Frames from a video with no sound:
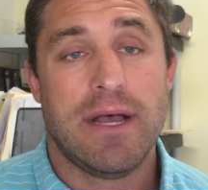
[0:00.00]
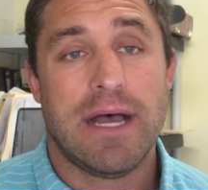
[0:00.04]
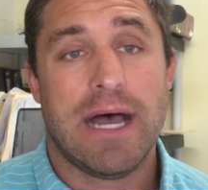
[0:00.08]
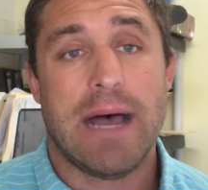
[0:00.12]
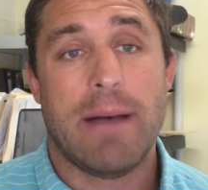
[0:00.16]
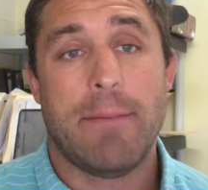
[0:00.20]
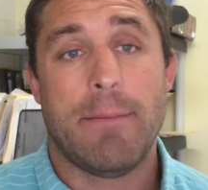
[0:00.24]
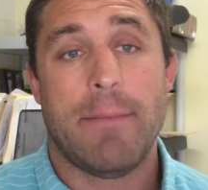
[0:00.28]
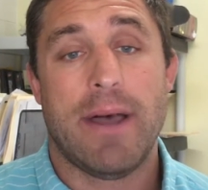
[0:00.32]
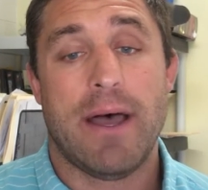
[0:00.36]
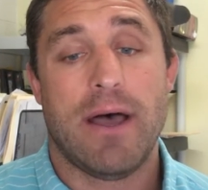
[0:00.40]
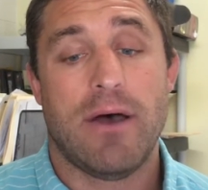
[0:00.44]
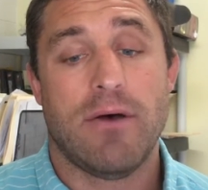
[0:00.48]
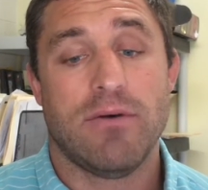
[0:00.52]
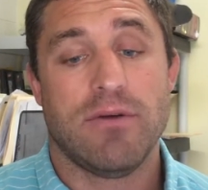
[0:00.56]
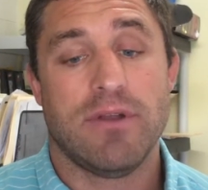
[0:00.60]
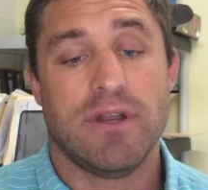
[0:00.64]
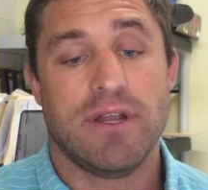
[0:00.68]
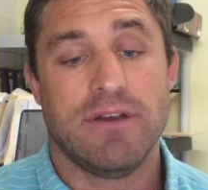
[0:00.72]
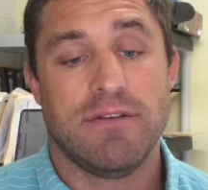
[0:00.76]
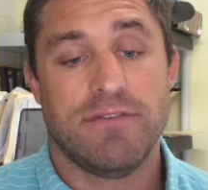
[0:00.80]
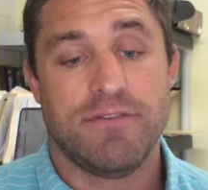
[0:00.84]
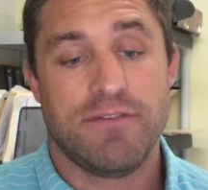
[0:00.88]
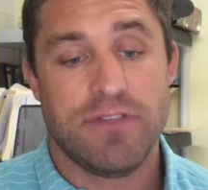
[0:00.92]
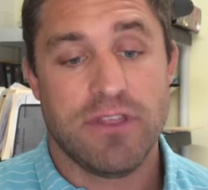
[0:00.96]

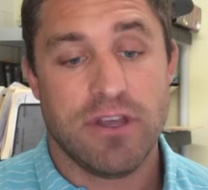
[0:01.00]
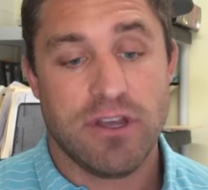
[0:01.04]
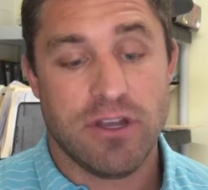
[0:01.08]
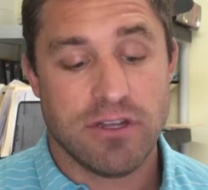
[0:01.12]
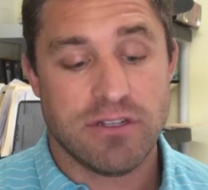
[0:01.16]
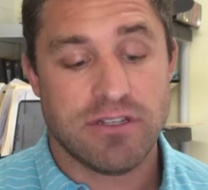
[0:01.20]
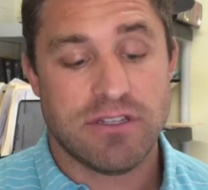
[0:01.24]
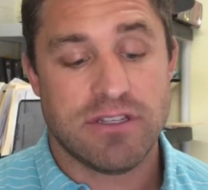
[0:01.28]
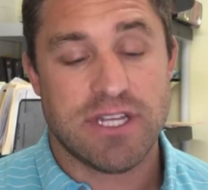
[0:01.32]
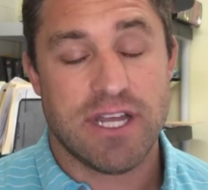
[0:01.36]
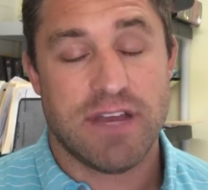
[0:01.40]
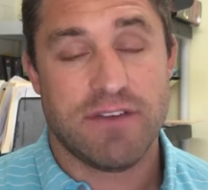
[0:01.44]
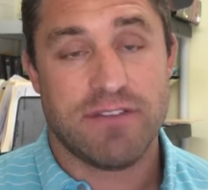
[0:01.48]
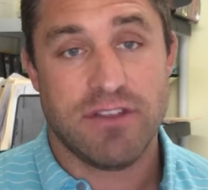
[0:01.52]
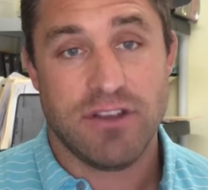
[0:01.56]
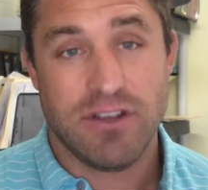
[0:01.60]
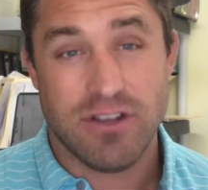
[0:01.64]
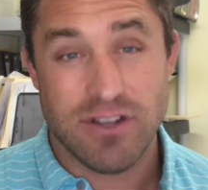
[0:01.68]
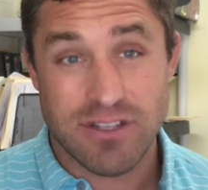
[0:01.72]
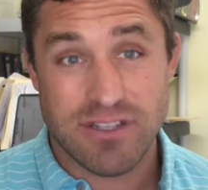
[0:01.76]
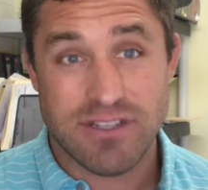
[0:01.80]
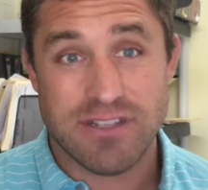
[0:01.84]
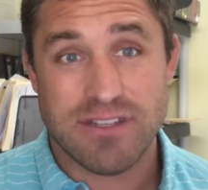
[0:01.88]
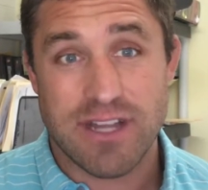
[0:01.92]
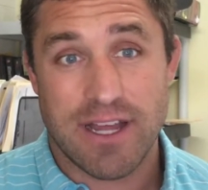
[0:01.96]
amount of the good stuff. The
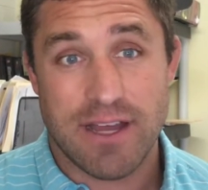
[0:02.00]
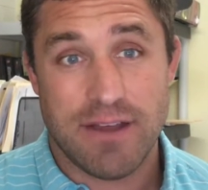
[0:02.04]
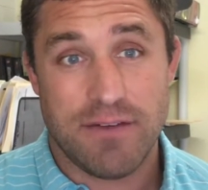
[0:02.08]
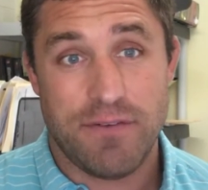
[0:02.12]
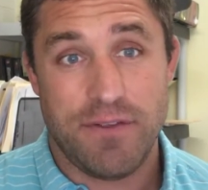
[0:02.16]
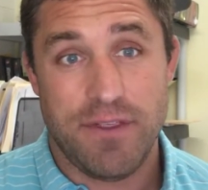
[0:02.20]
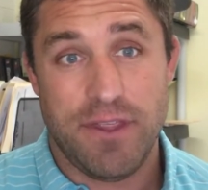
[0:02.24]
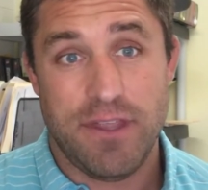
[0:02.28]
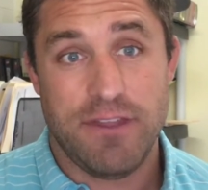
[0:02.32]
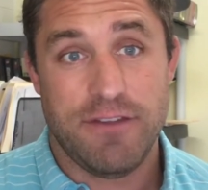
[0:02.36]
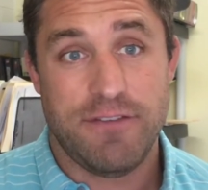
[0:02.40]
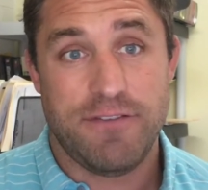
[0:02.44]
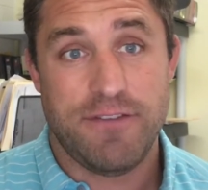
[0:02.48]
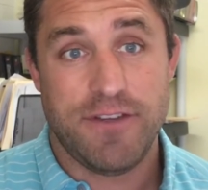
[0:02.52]
good stuff in the